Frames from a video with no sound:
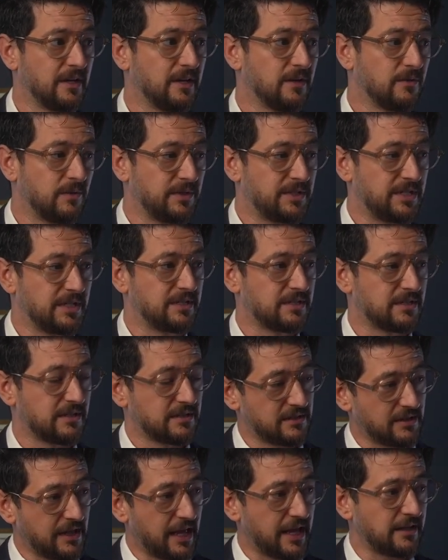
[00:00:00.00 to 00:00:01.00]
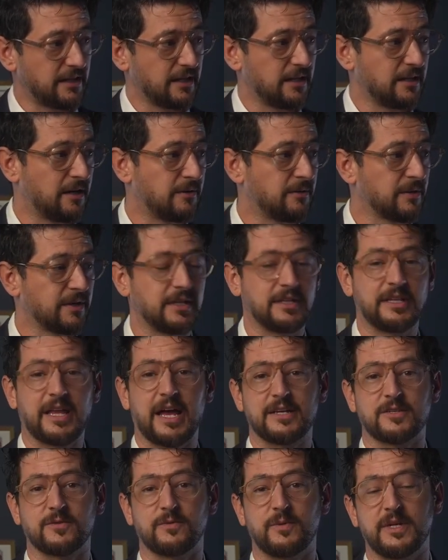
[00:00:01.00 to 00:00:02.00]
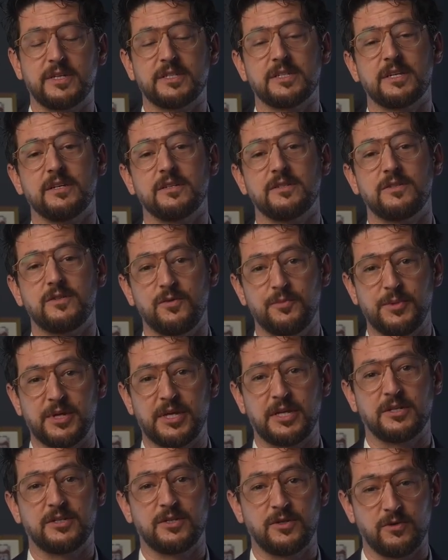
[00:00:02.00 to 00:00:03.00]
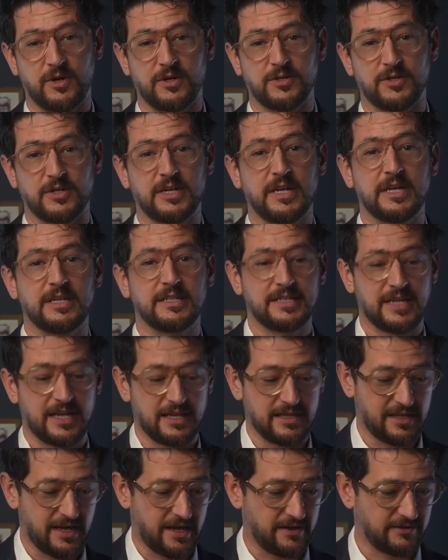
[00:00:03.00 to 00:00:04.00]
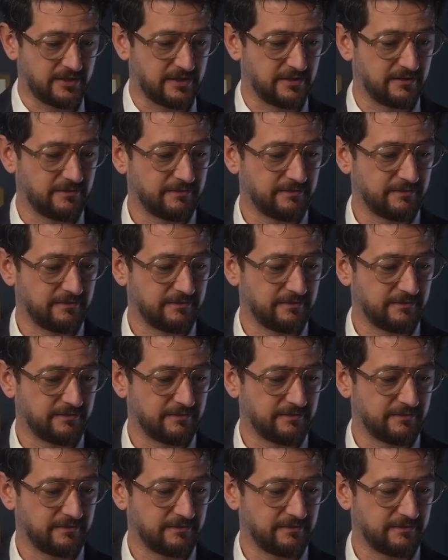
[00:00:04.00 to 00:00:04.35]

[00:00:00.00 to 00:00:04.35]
which is slightly lower than last week's $2,210,000.